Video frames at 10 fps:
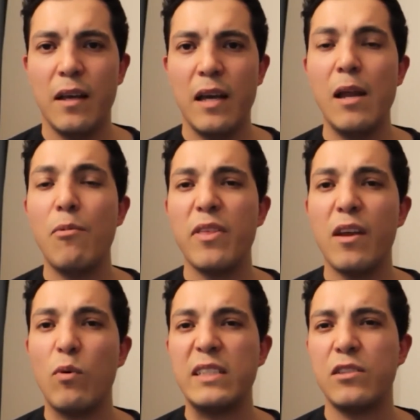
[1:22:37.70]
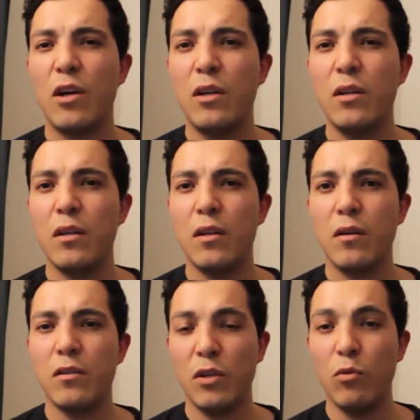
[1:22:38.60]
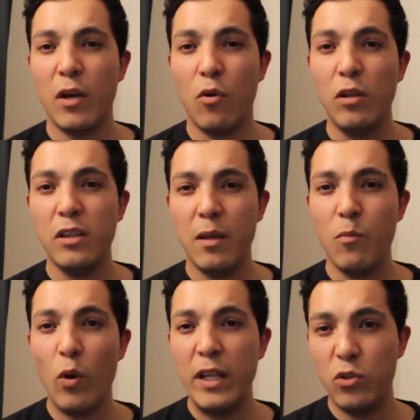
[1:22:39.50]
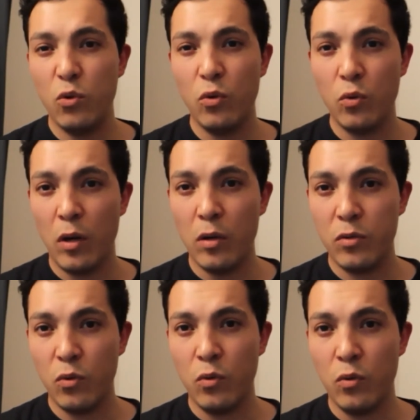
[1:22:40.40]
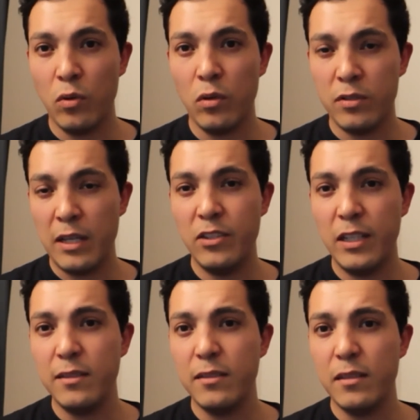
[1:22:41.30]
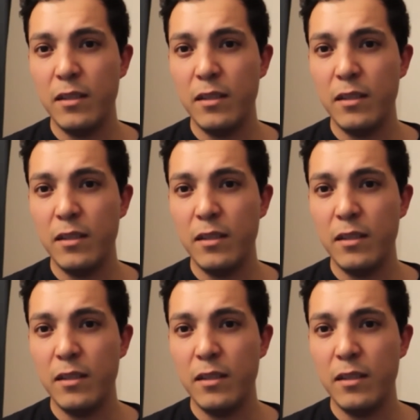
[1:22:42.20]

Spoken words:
everything was done. So the whole team went to Los Angeles?